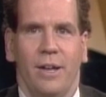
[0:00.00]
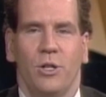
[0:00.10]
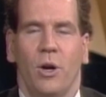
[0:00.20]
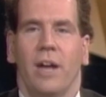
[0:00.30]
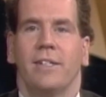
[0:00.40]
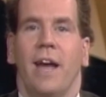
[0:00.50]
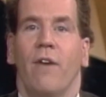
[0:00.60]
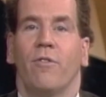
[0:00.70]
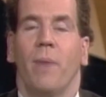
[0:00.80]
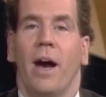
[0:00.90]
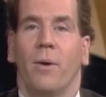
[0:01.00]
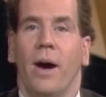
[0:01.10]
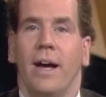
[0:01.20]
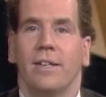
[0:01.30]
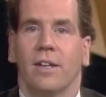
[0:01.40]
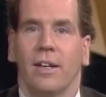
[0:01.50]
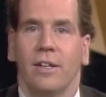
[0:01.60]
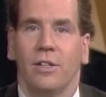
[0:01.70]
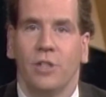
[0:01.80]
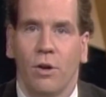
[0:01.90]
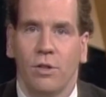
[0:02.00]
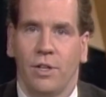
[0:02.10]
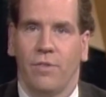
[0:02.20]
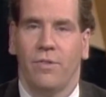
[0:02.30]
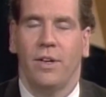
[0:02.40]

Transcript: Joining us now from Ottawa is Kalinda Joseph.